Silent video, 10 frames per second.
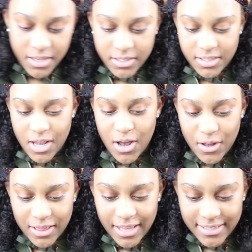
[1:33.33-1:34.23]

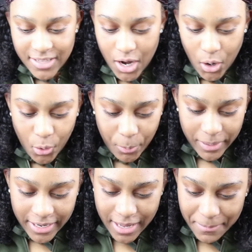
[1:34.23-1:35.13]
So let's start
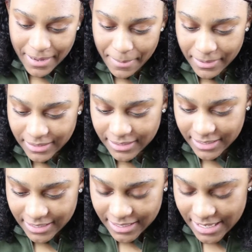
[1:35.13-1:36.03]
opening up. I got my
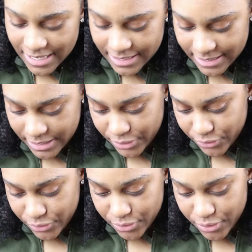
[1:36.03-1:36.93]
little
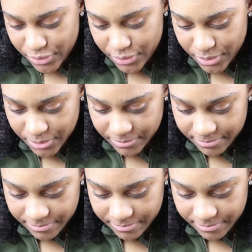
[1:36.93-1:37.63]
scissors.